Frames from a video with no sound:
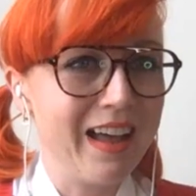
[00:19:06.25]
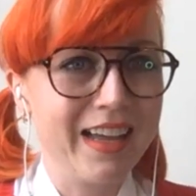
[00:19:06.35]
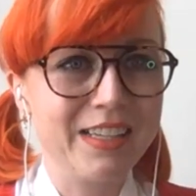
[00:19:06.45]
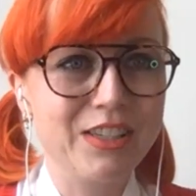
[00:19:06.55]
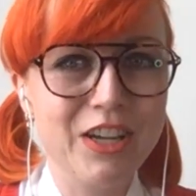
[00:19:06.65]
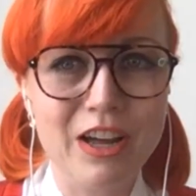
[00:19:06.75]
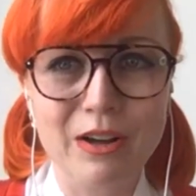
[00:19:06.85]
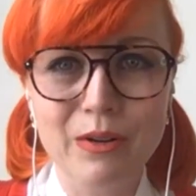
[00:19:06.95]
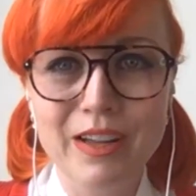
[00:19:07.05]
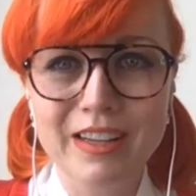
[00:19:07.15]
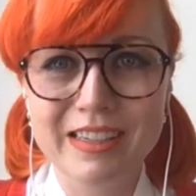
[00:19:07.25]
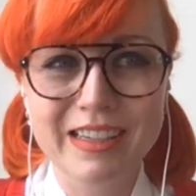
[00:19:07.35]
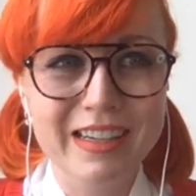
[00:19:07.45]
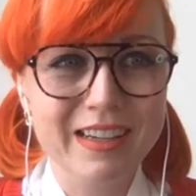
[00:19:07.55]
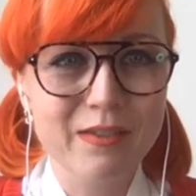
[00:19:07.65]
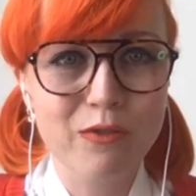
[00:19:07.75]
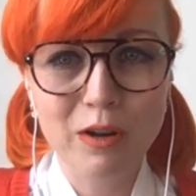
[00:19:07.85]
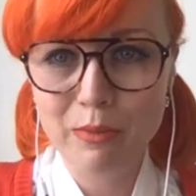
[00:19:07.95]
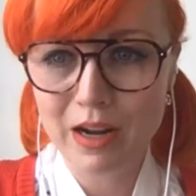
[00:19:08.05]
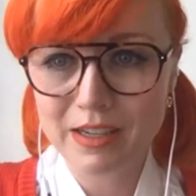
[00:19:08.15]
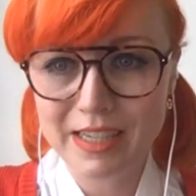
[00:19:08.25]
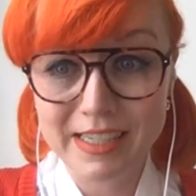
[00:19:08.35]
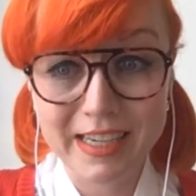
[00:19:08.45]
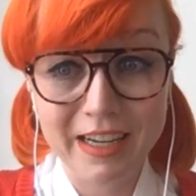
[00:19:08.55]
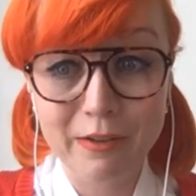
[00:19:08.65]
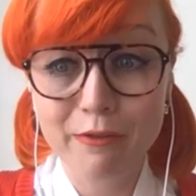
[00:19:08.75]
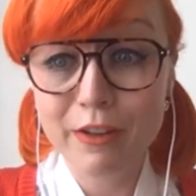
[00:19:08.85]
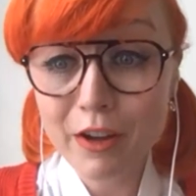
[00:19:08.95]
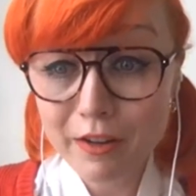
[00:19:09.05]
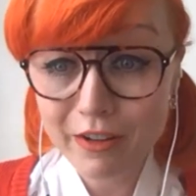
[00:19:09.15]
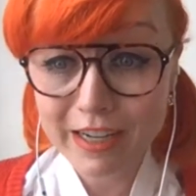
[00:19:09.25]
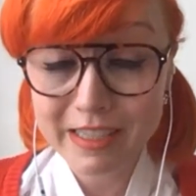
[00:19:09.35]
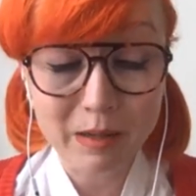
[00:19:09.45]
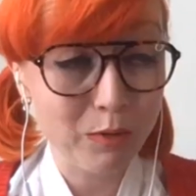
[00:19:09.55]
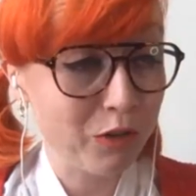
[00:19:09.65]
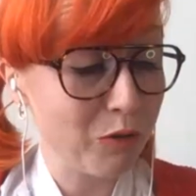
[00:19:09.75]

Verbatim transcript: So Form processing, very, very similar.